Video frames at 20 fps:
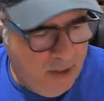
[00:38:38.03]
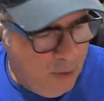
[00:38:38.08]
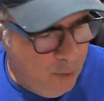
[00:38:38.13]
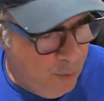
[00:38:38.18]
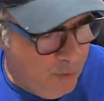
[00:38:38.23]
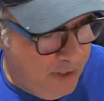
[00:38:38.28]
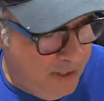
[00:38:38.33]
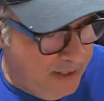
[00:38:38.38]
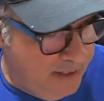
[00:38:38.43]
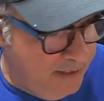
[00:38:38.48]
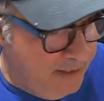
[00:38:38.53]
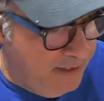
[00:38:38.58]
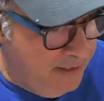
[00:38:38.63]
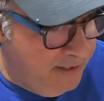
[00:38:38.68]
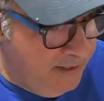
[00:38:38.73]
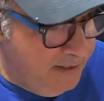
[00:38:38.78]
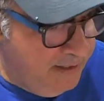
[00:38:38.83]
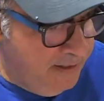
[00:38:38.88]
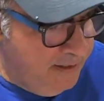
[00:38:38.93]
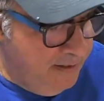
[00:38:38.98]

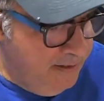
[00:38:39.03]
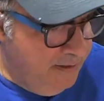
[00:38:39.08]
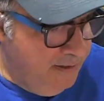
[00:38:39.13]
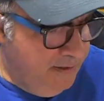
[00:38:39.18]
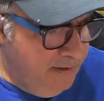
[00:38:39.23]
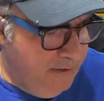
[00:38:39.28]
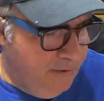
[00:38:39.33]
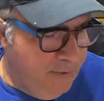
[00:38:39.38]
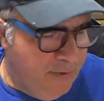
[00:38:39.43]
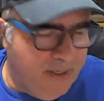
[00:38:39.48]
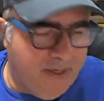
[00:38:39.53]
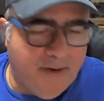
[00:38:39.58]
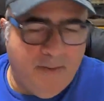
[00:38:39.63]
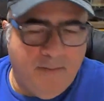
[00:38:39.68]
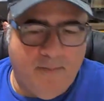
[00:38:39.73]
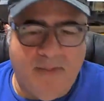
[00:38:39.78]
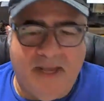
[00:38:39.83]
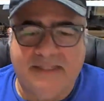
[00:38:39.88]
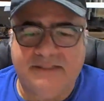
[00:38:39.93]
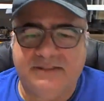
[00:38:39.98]
when
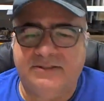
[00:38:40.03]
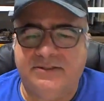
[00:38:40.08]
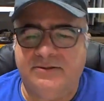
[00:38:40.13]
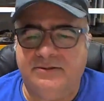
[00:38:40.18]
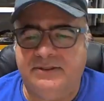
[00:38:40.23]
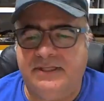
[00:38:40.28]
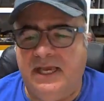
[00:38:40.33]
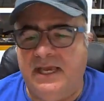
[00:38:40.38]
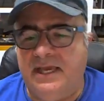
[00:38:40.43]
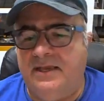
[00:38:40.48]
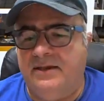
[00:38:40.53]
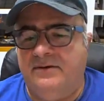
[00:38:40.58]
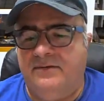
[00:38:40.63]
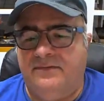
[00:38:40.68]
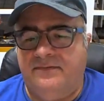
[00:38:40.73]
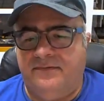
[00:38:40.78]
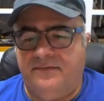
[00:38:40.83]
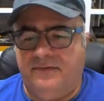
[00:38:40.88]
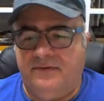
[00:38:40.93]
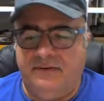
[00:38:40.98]
Master
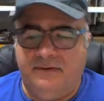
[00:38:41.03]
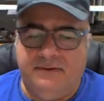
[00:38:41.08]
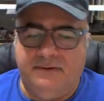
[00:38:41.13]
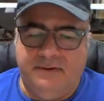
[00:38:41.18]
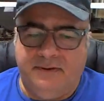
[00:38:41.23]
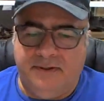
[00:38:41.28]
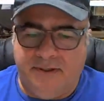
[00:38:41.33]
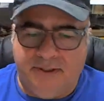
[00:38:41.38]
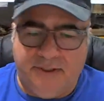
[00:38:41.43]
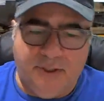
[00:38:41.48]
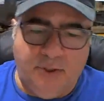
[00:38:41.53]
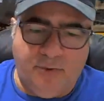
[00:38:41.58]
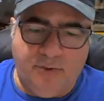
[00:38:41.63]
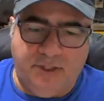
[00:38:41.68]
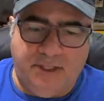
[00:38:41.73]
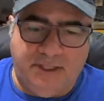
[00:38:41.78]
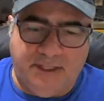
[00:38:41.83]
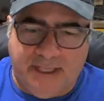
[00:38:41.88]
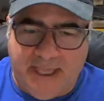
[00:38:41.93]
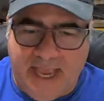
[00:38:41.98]
Dave
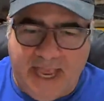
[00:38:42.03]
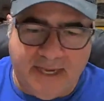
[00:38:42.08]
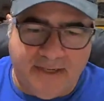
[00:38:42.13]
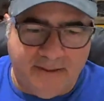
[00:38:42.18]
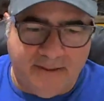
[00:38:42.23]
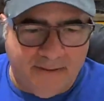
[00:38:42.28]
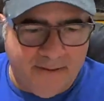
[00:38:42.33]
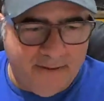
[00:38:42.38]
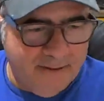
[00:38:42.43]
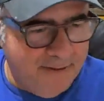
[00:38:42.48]
Yoda Gatton